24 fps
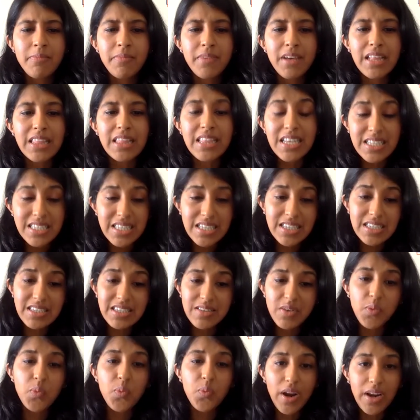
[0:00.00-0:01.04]
this is
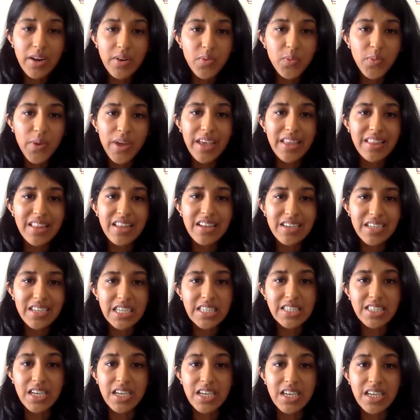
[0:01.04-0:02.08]
one way that
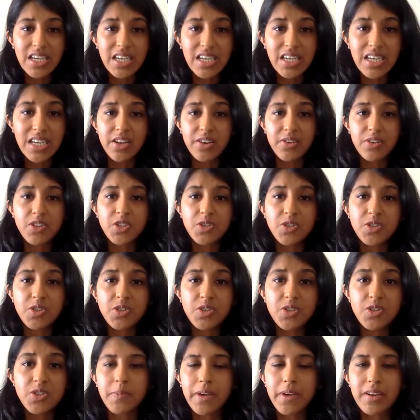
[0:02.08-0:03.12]
Restart India has enriched my
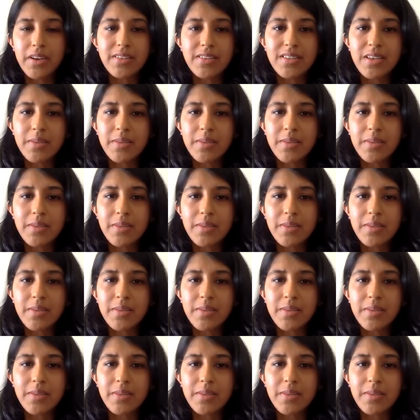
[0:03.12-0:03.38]
experience.